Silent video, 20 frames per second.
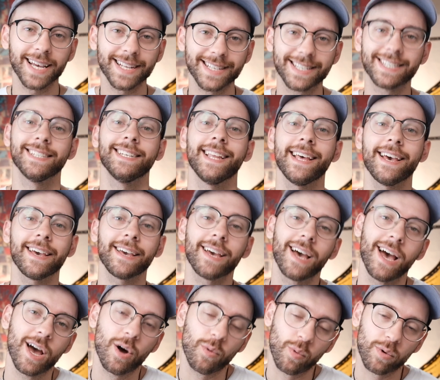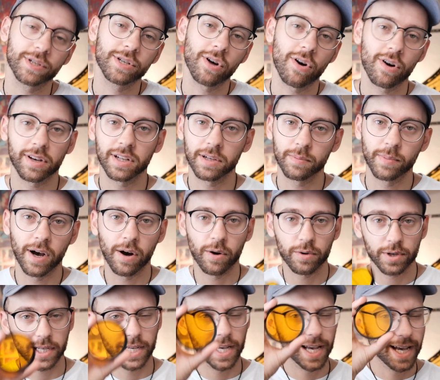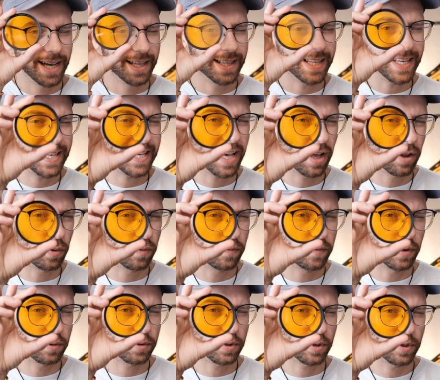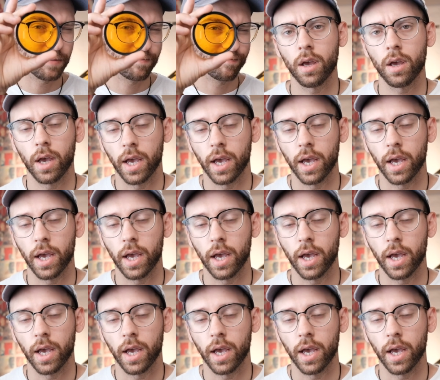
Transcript: and today we're talking about the yellow filter.